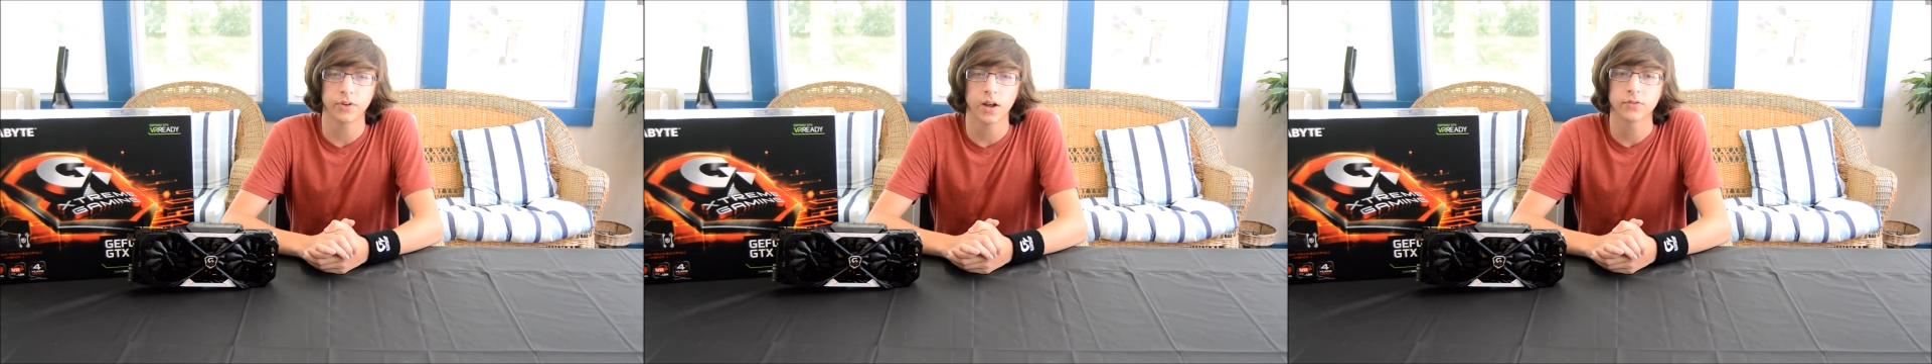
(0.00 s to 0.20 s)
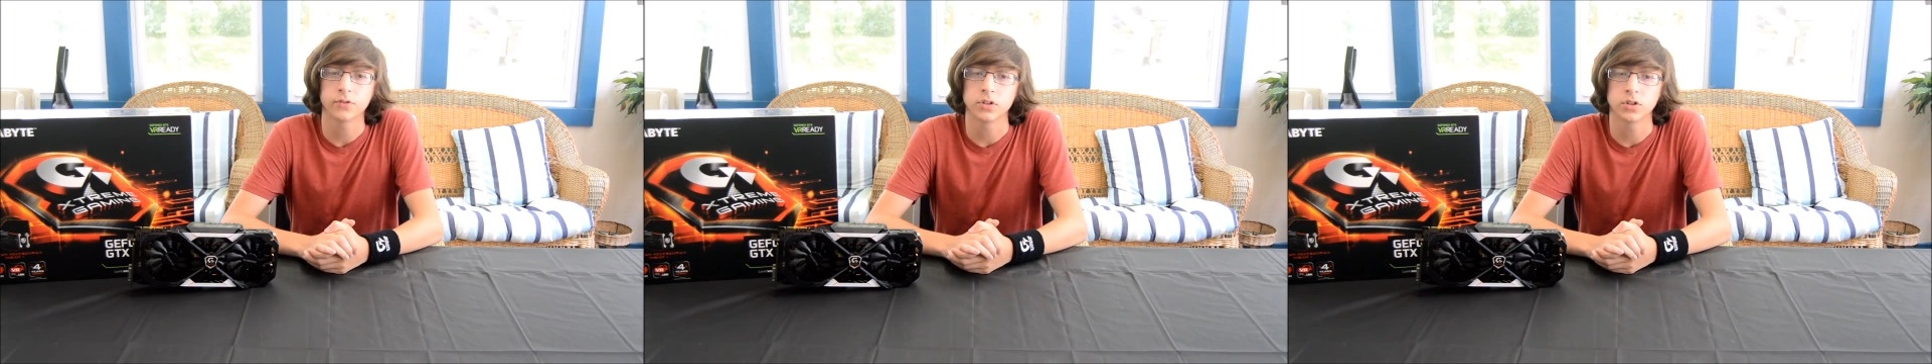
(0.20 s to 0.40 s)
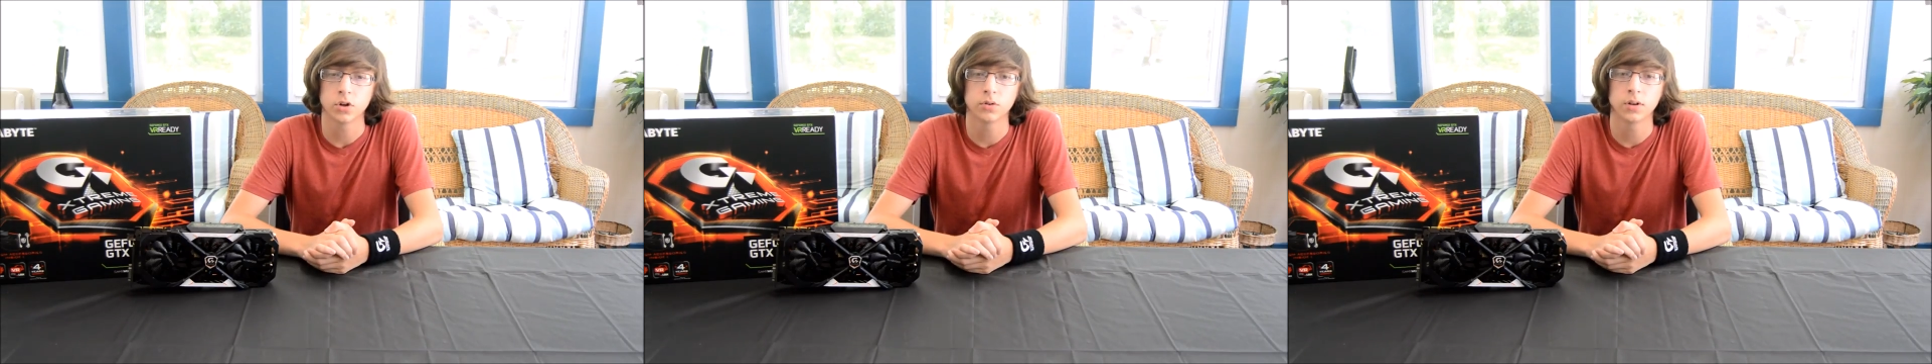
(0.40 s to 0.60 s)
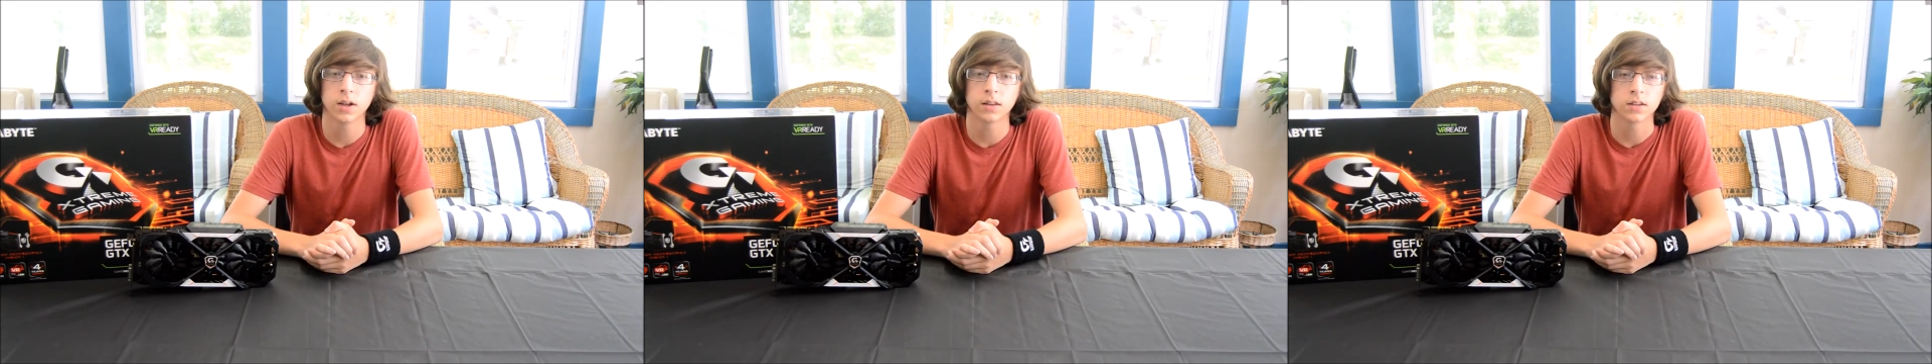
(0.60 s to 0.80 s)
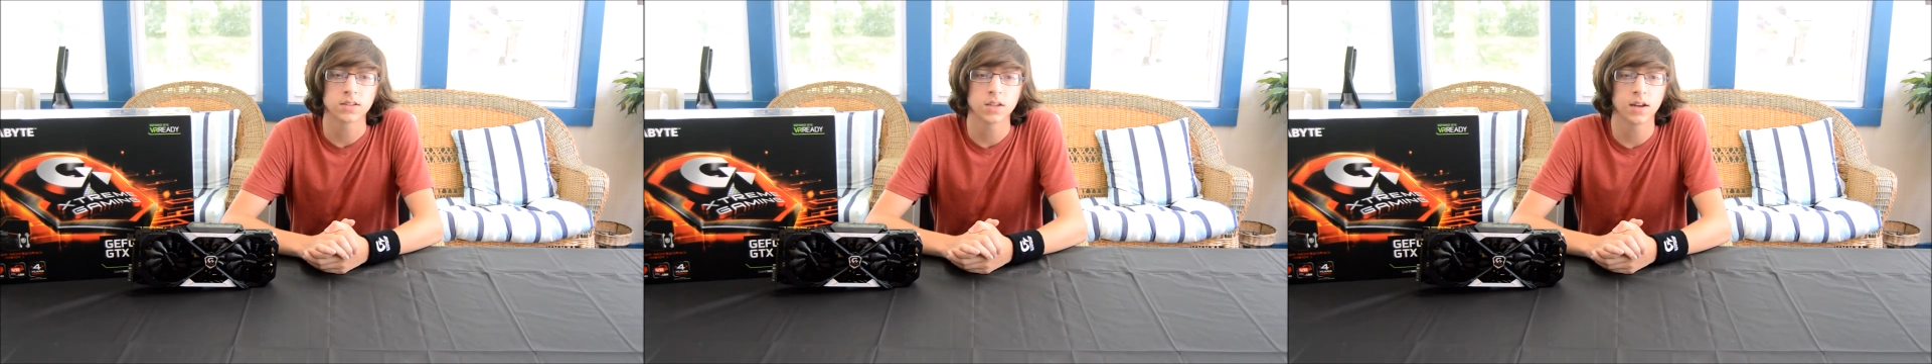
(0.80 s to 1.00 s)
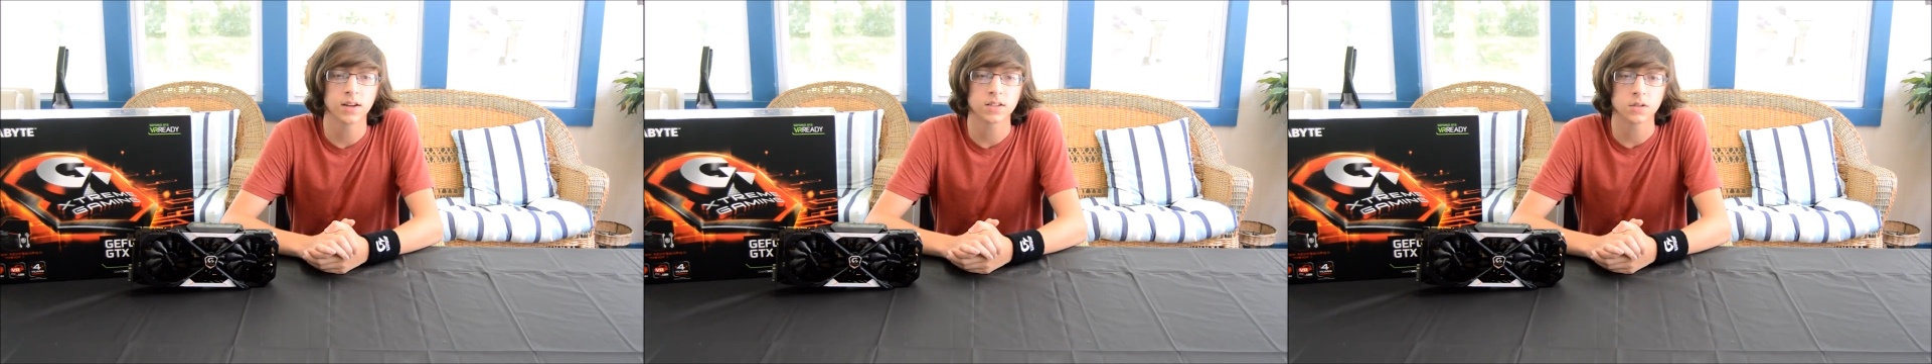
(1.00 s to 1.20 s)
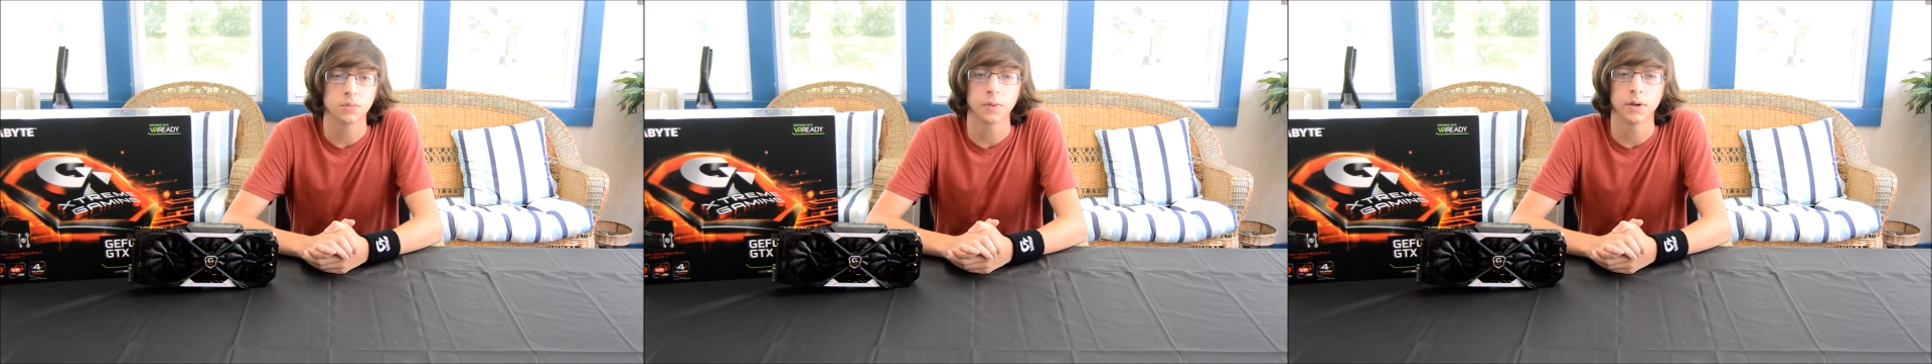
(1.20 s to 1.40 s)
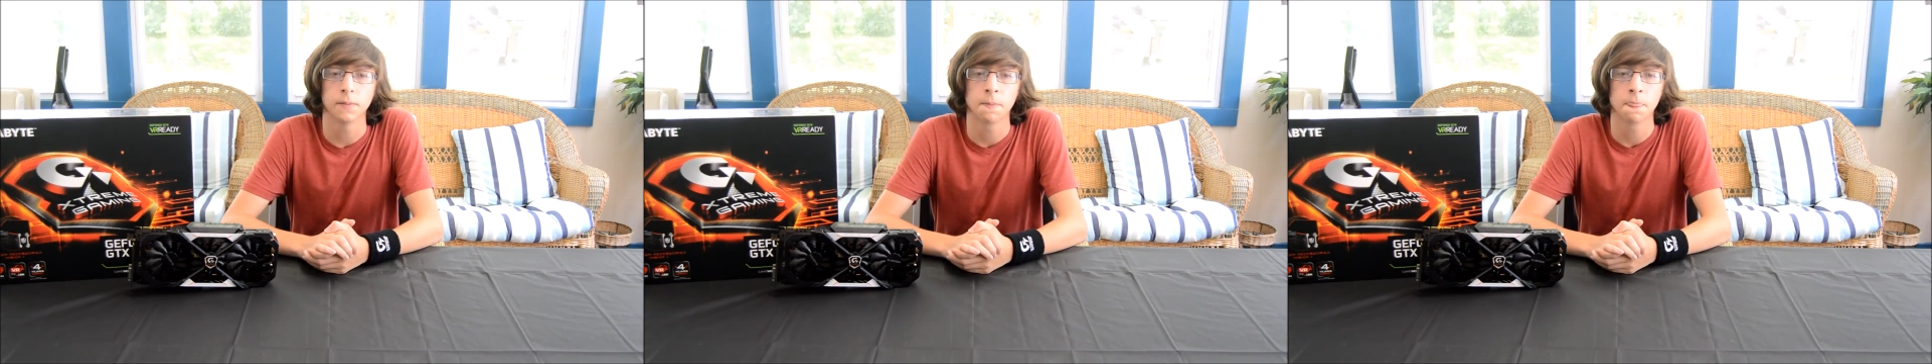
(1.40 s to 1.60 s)
I have to tone down the settings a
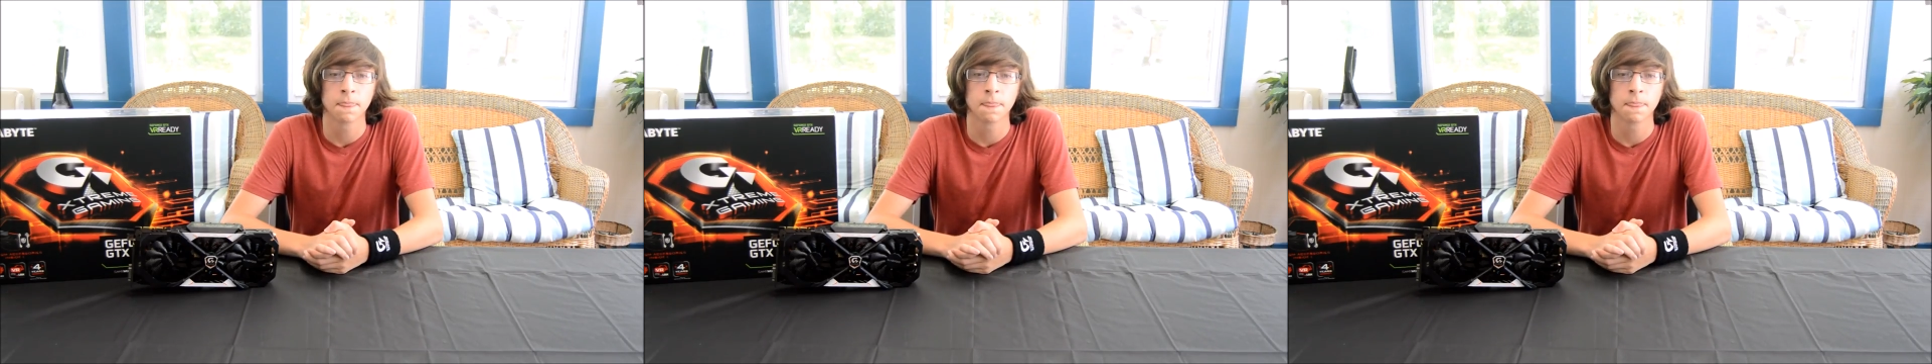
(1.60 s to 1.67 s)
bit.